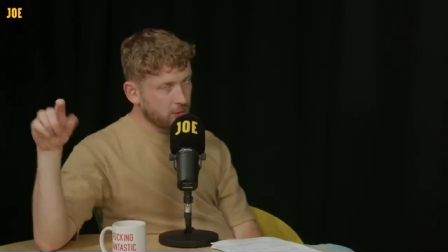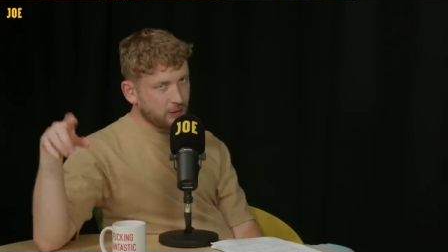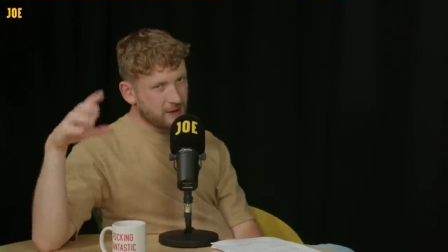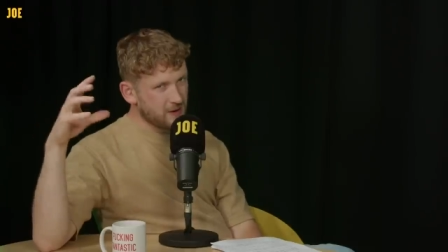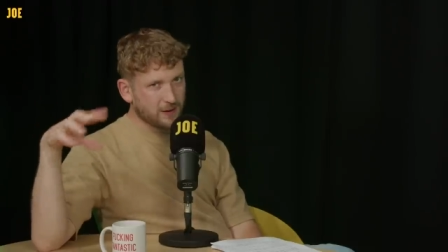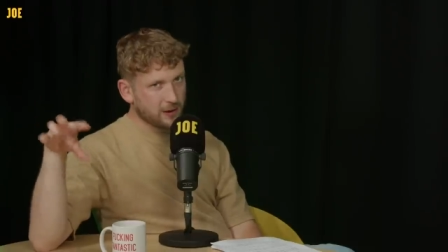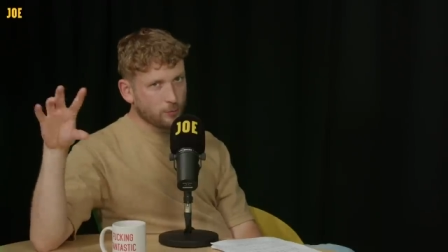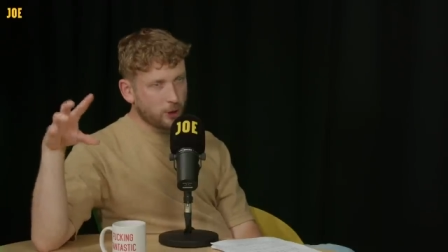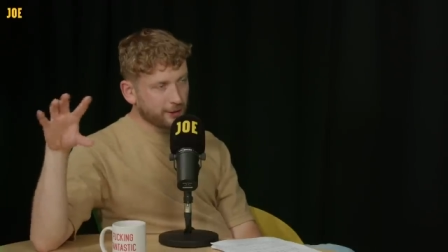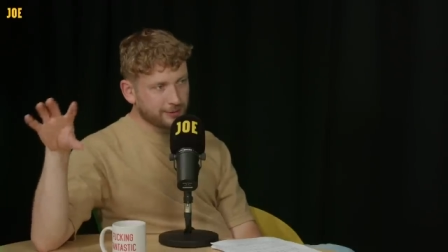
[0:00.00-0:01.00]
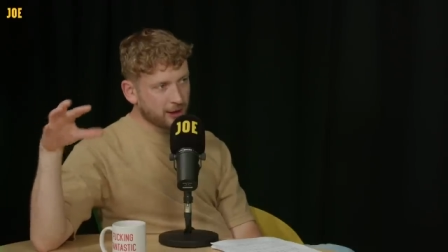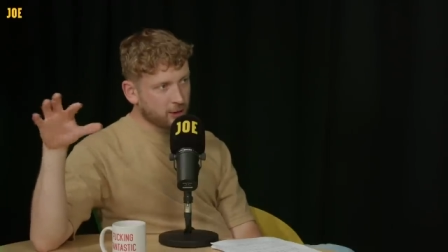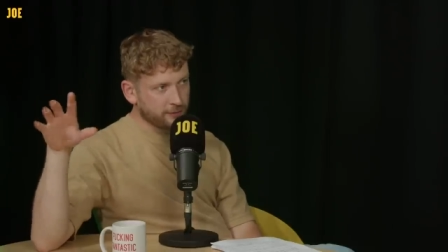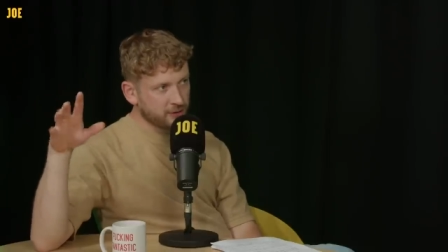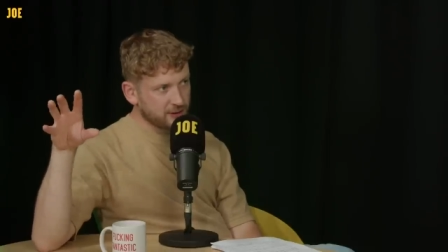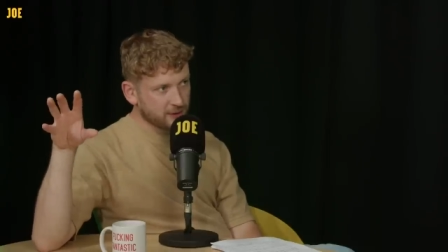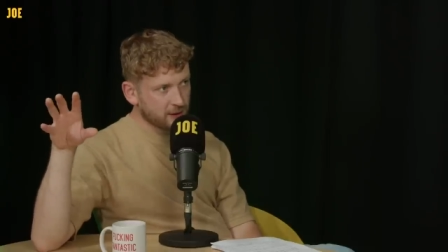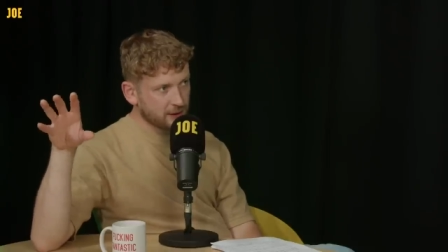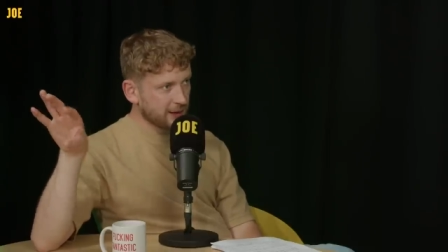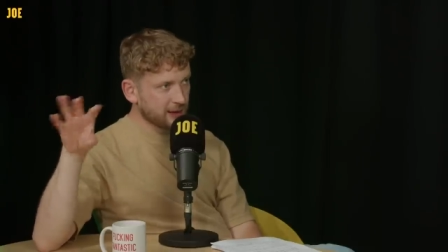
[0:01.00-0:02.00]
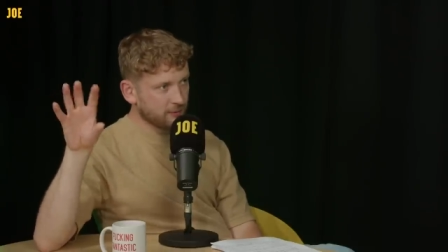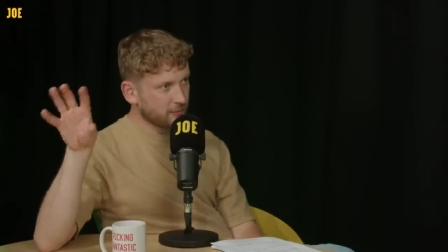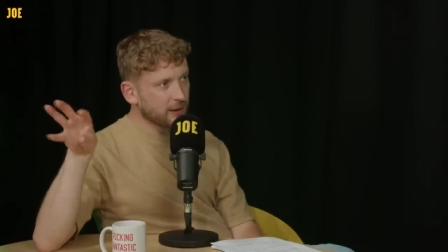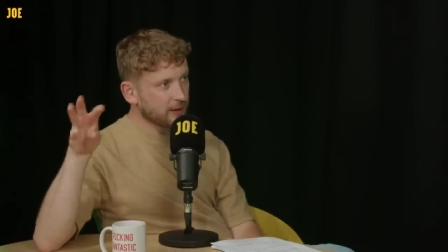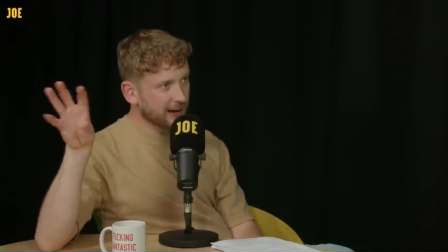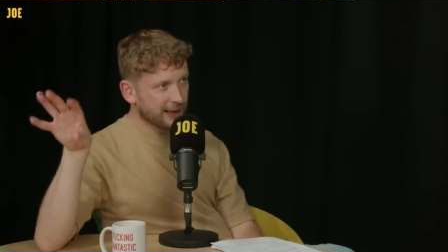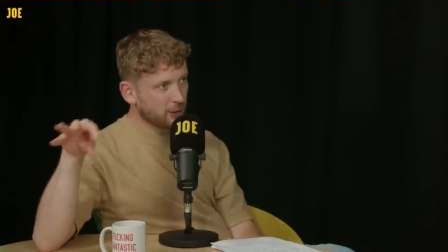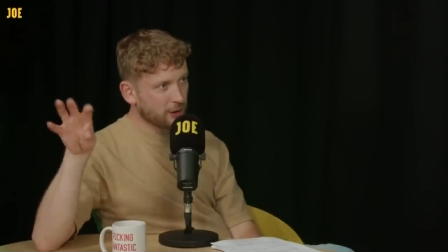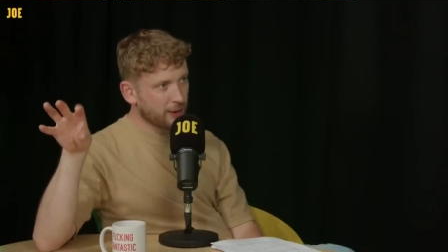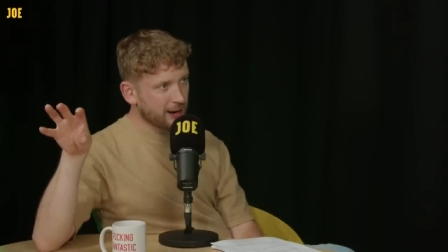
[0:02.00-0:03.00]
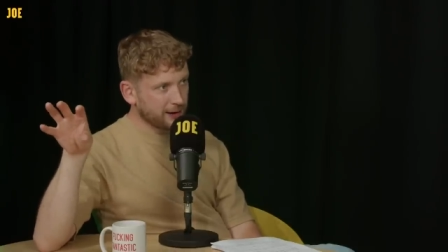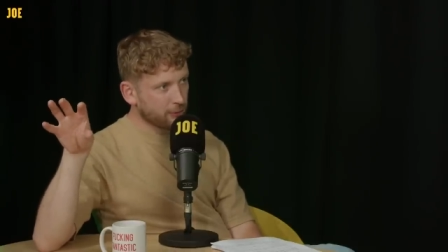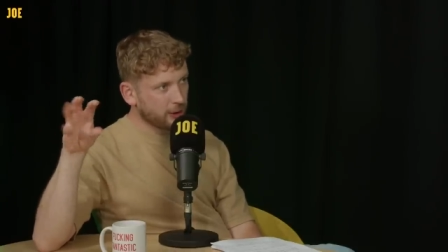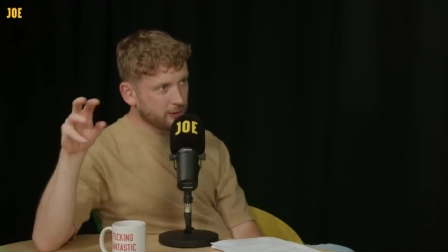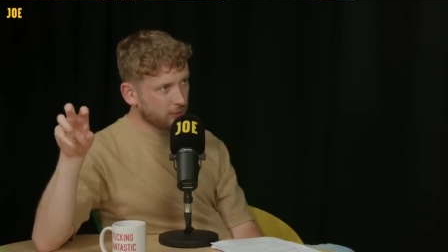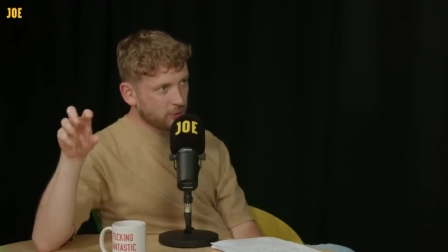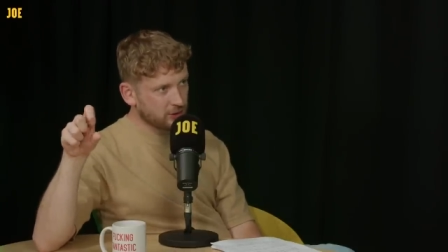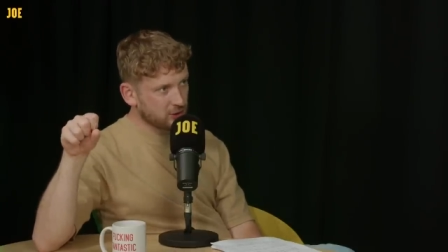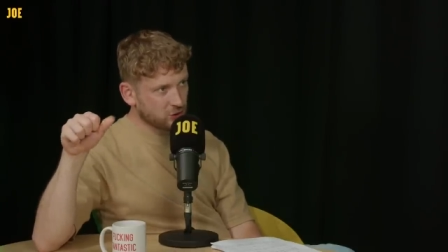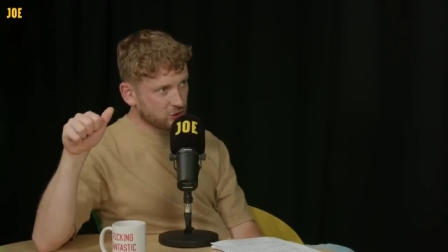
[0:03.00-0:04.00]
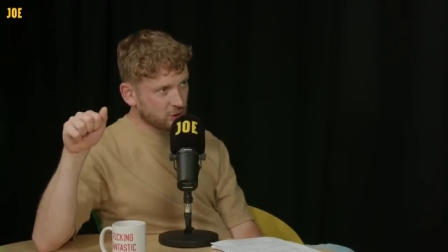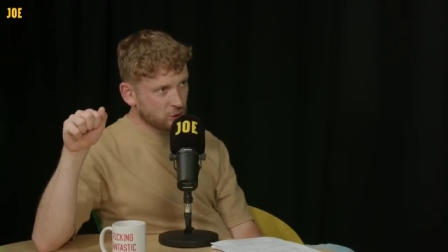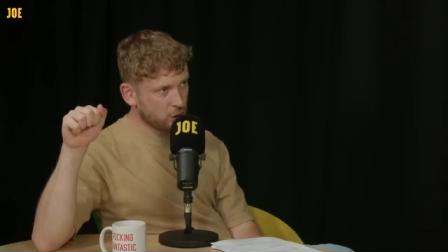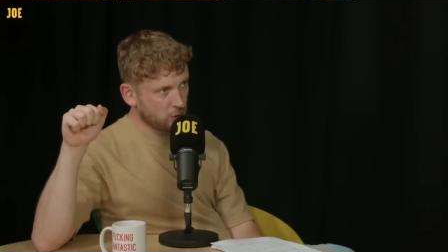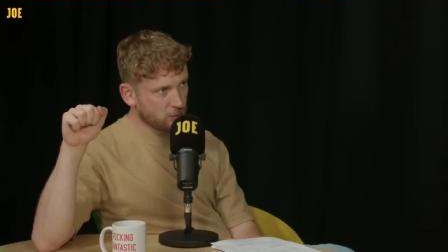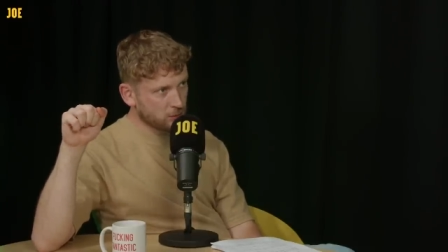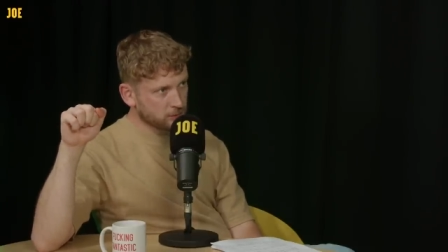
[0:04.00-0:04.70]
it worked, that conference thing they did. They didn't get quite the branding right. Or this is just the new.